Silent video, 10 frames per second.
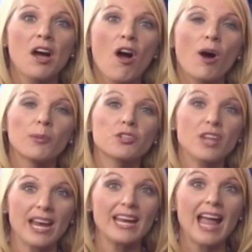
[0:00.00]
almost
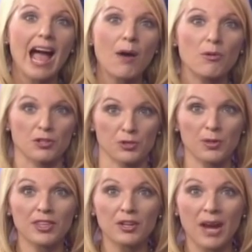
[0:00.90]
eight hours
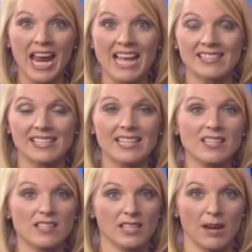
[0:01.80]
with your hands in the
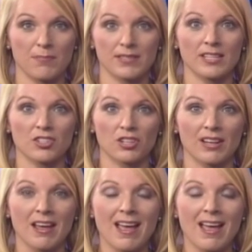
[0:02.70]
same position.